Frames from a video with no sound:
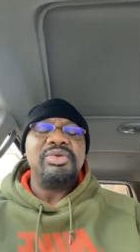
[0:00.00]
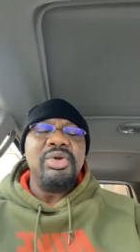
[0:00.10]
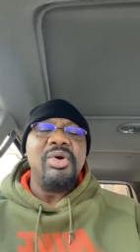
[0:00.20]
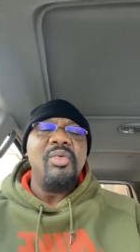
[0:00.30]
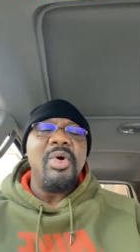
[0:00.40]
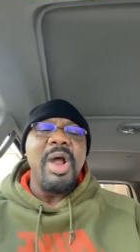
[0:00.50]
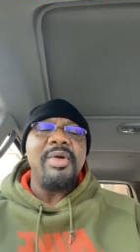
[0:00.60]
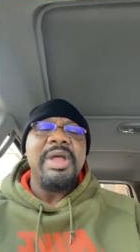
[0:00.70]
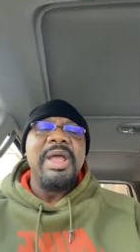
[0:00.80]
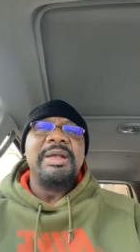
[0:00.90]
So you don't
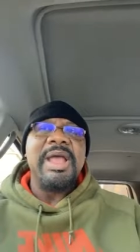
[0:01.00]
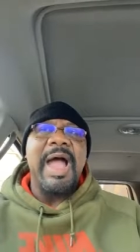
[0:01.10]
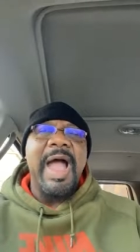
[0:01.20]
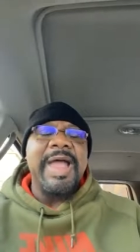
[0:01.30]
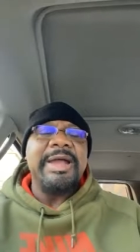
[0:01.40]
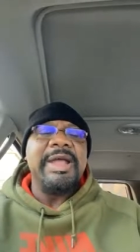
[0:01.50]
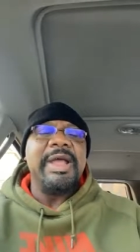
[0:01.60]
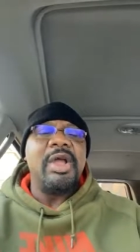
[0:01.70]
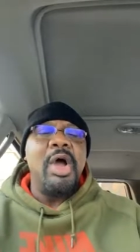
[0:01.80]
worry. The higher they